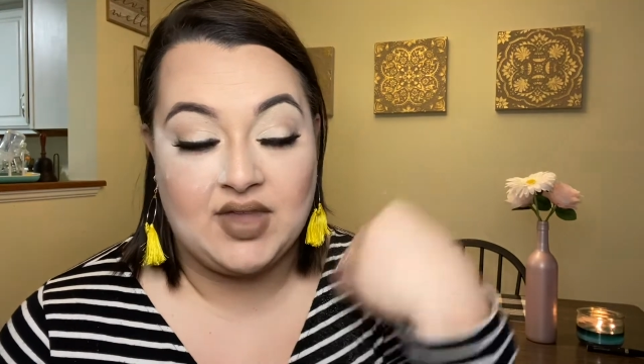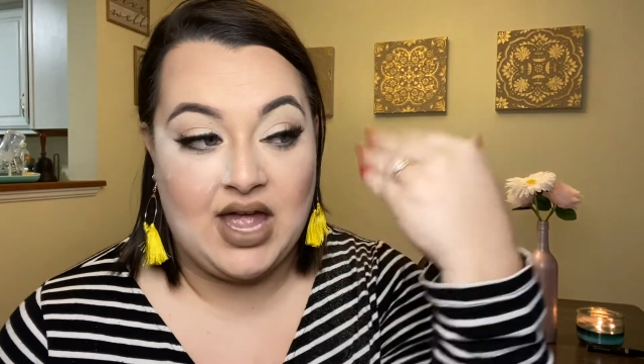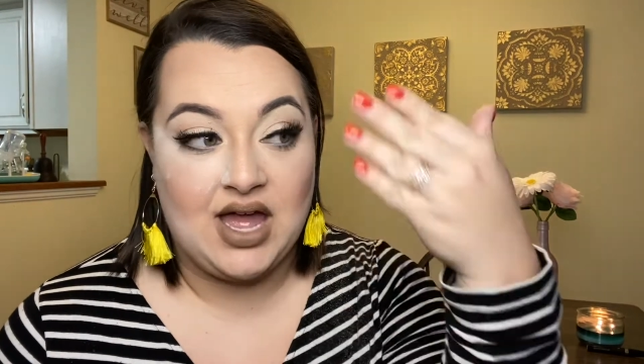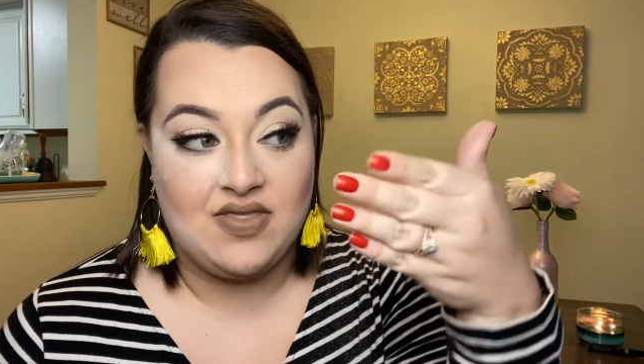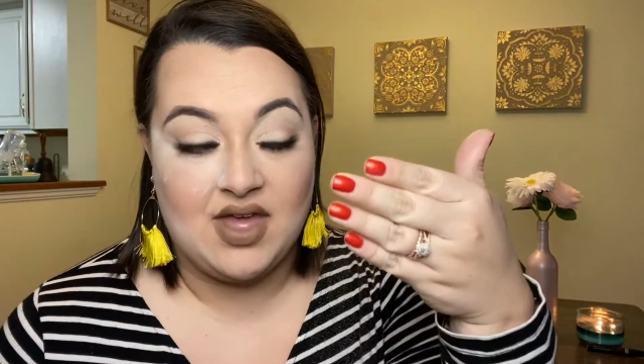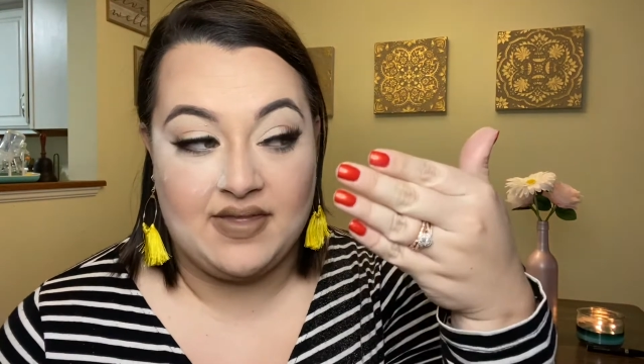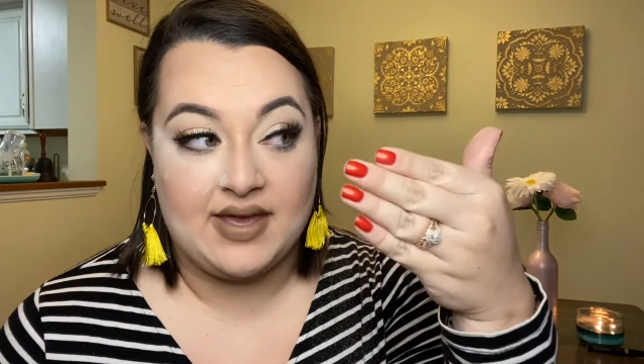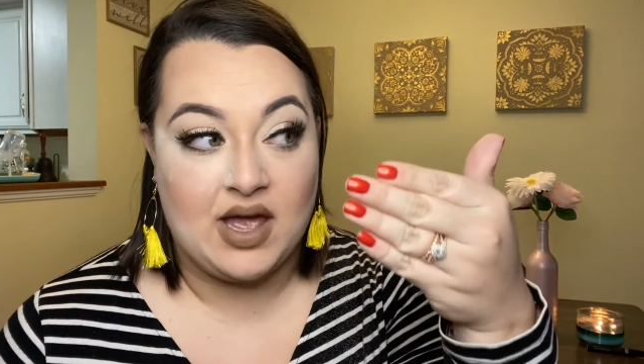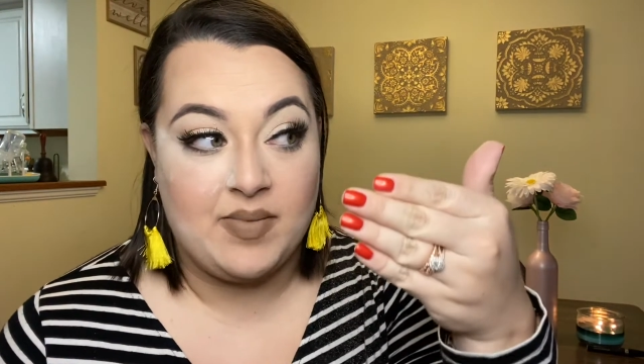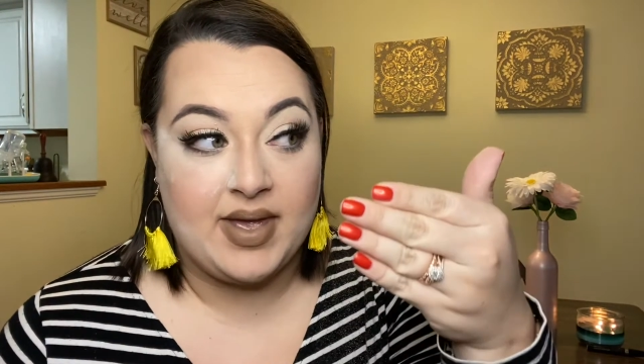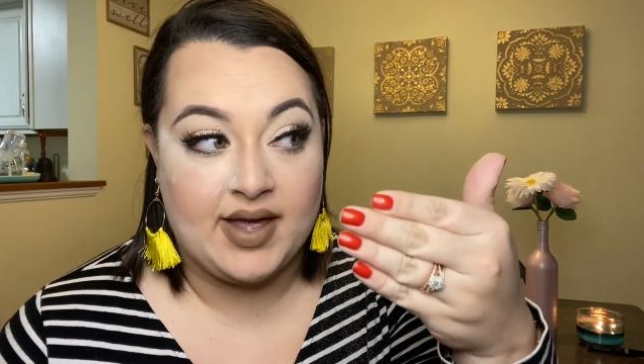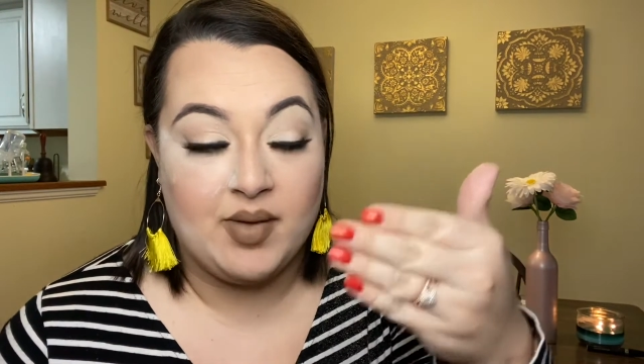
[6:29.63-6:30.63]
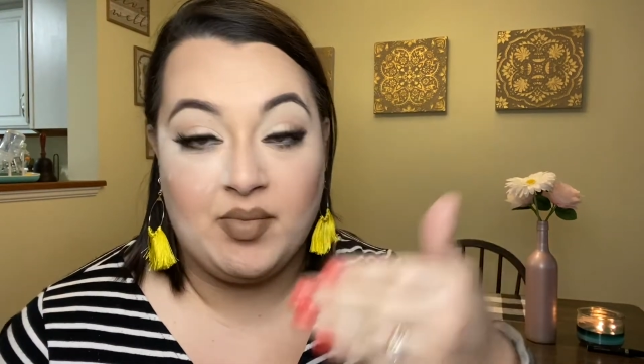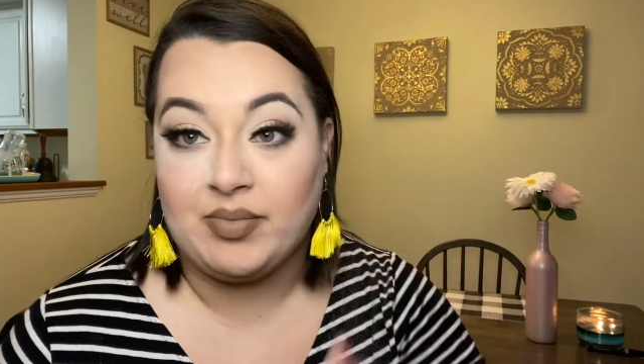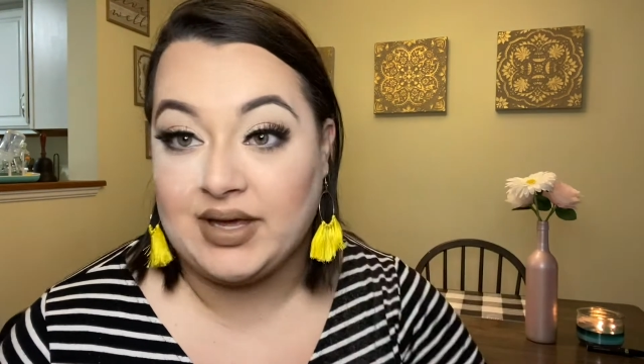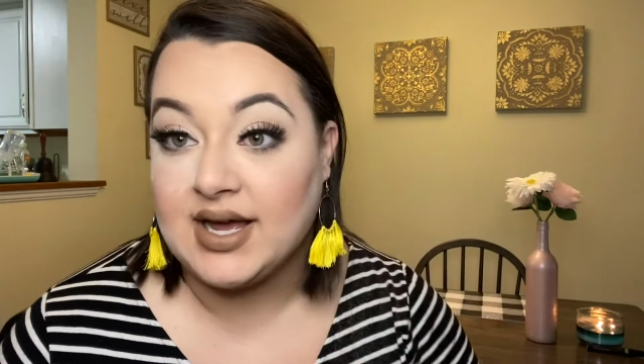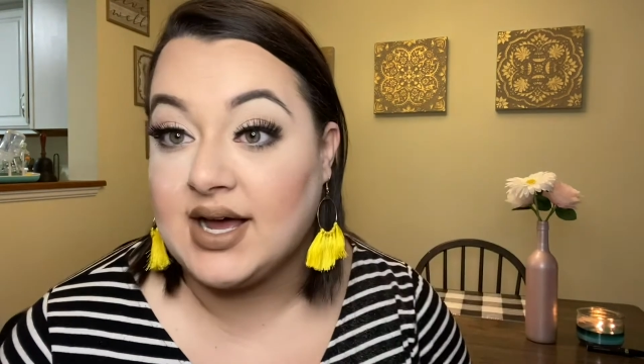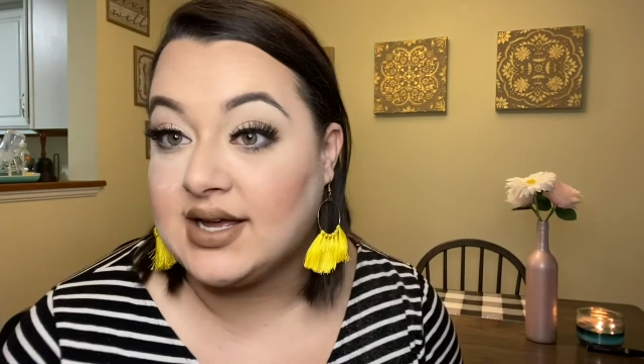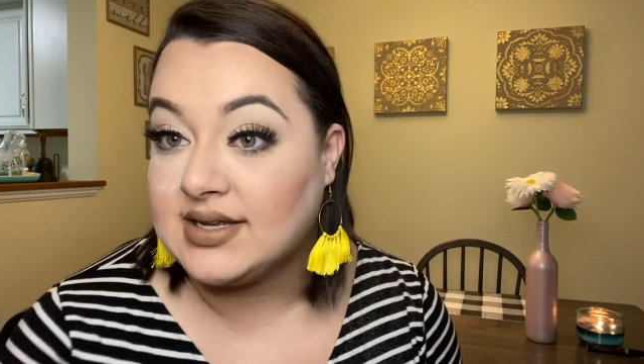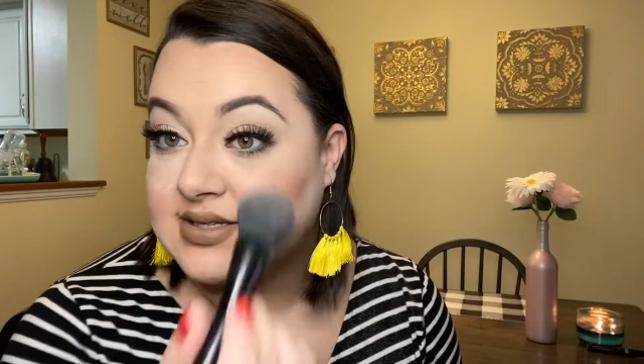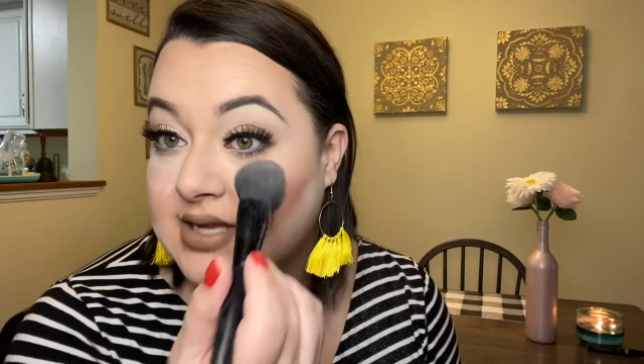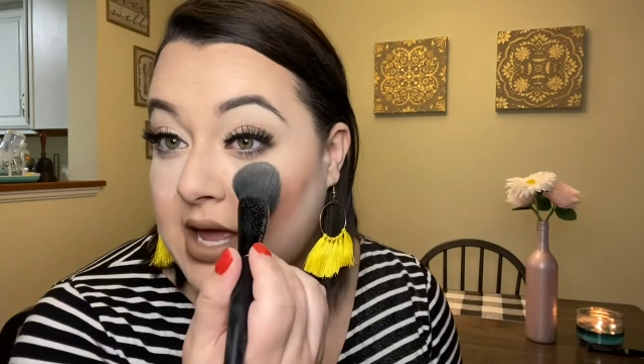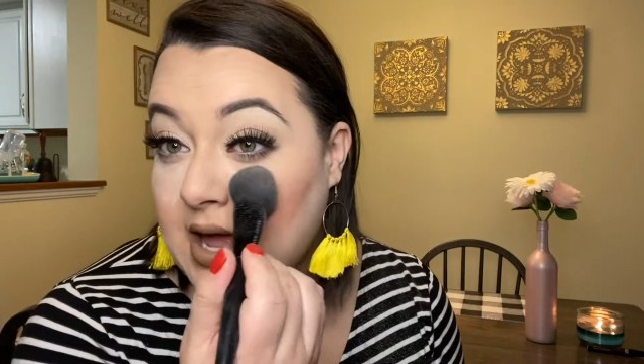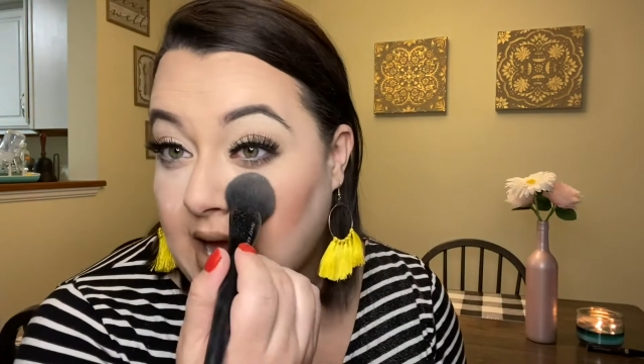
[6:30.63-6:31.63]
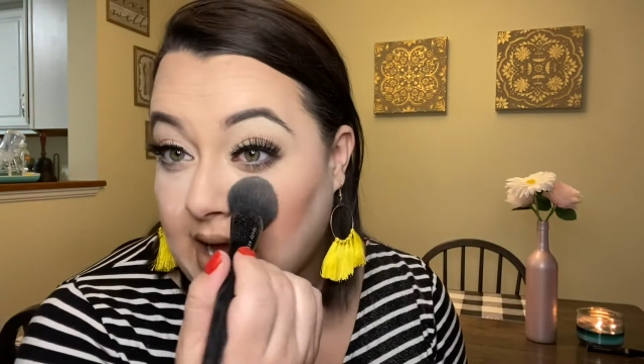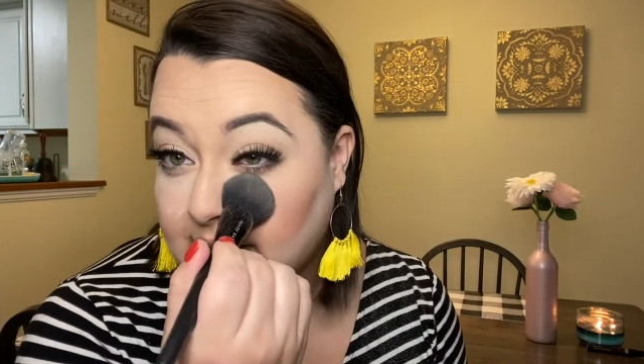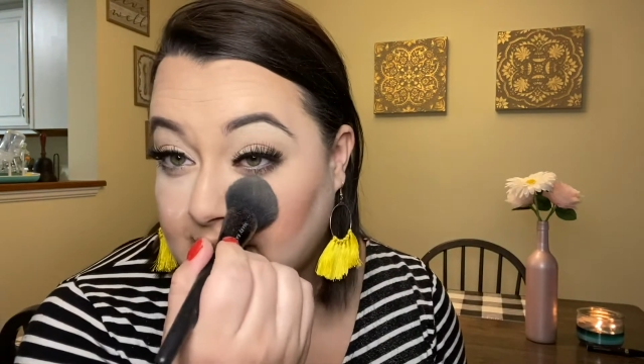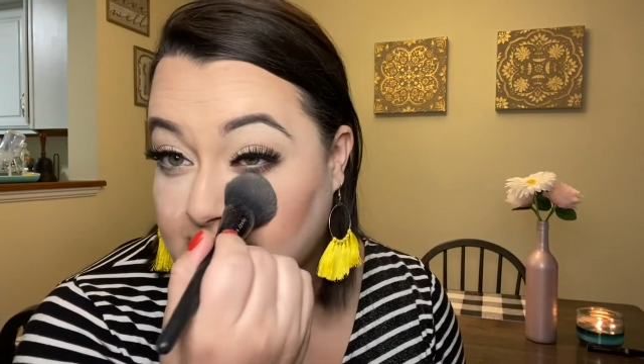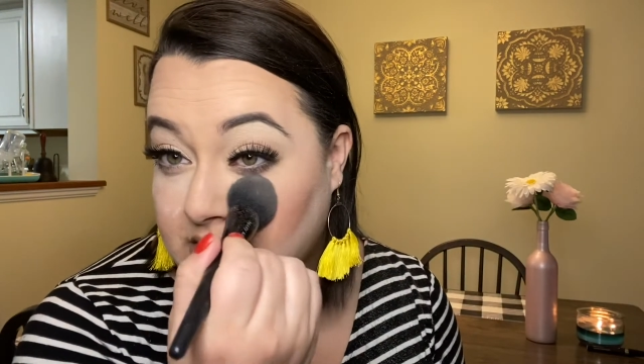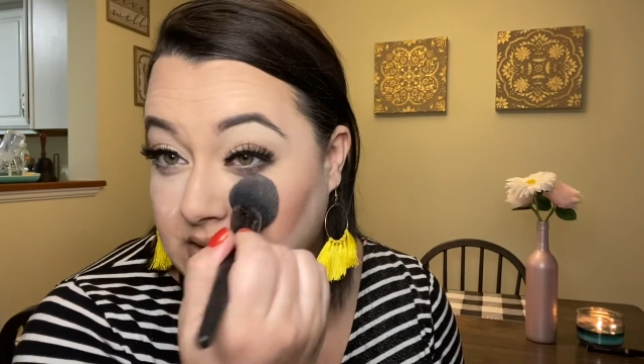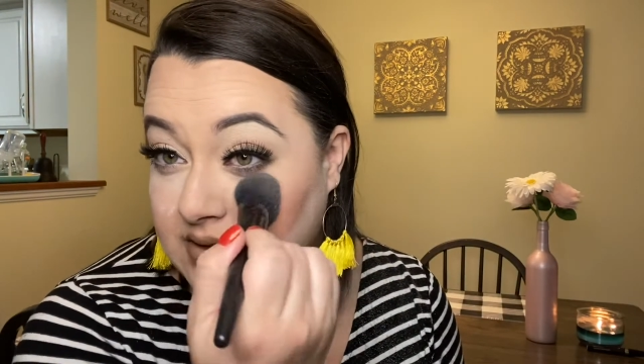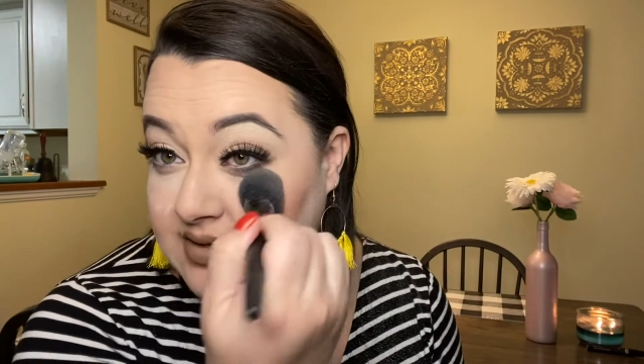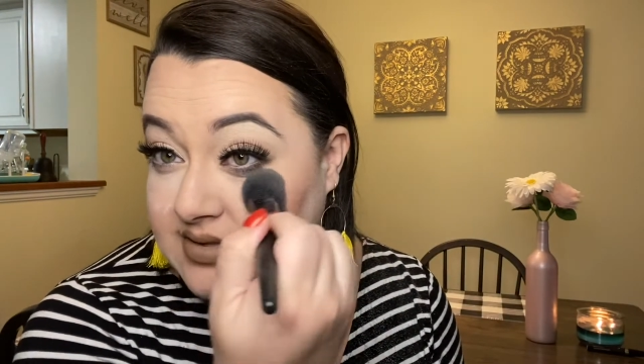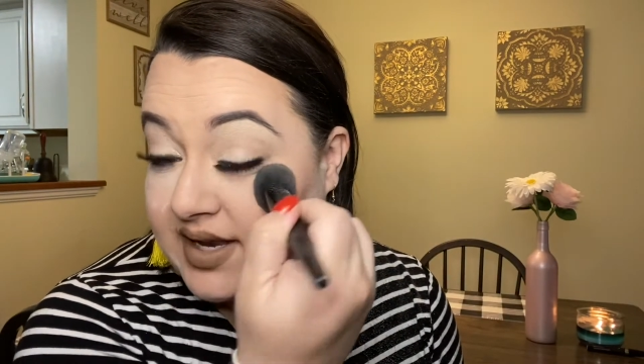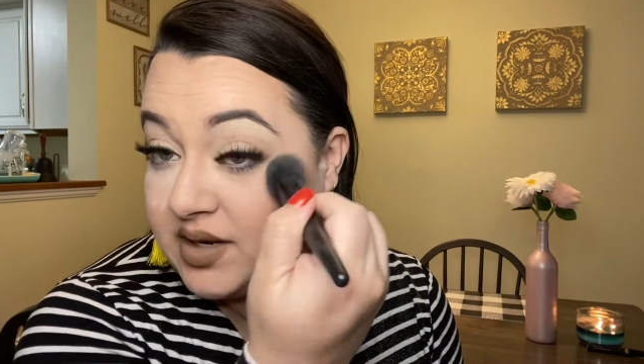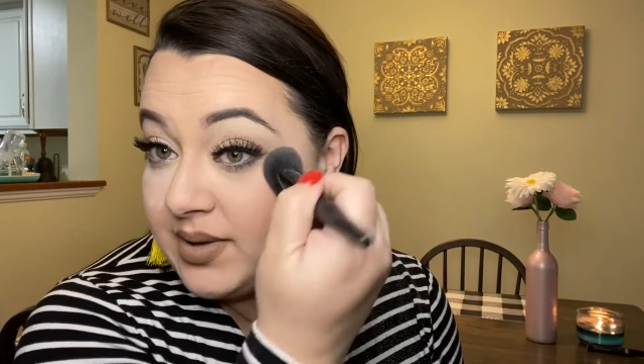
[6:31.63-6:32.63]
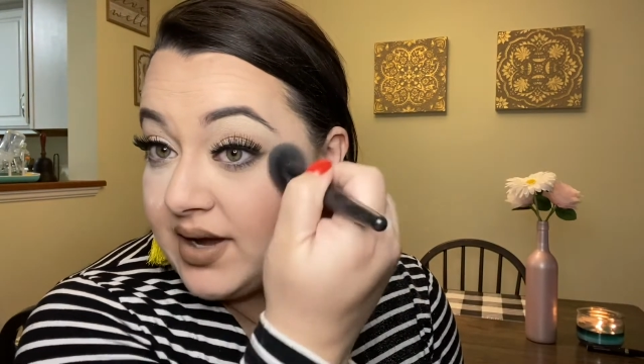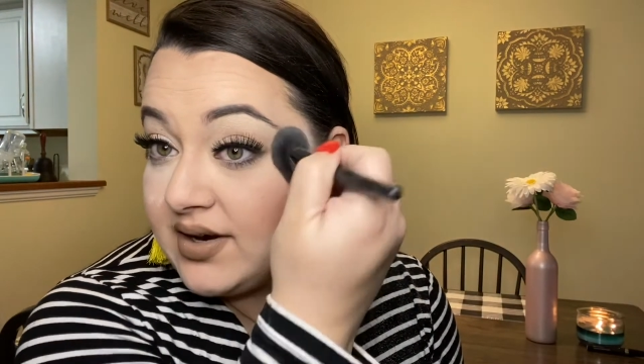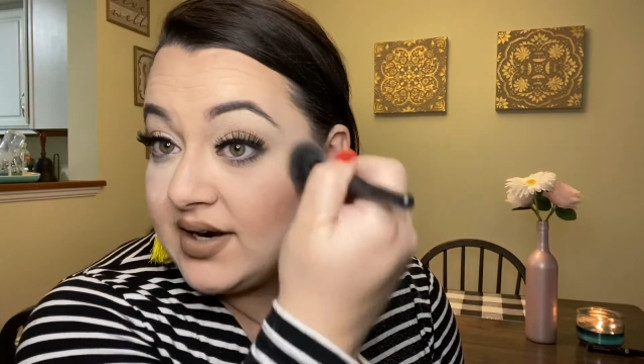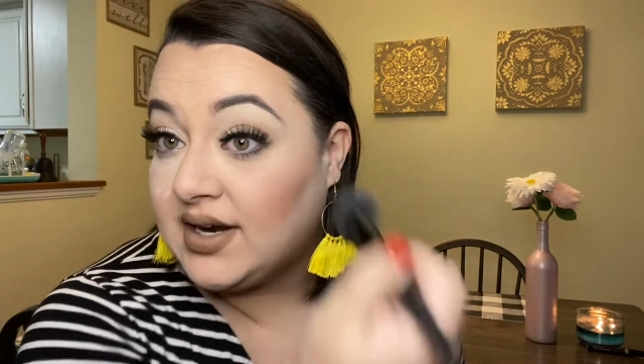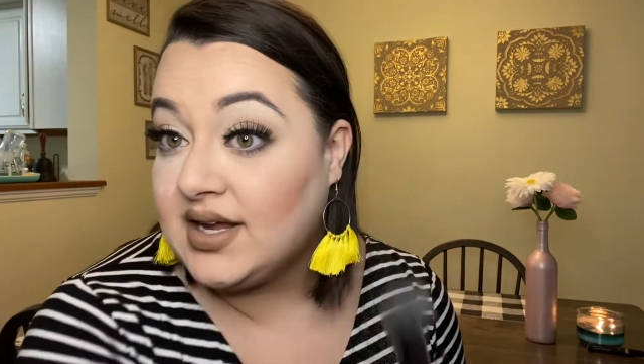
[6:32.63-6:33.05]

and then the eye makeup because I like to do this setting powder.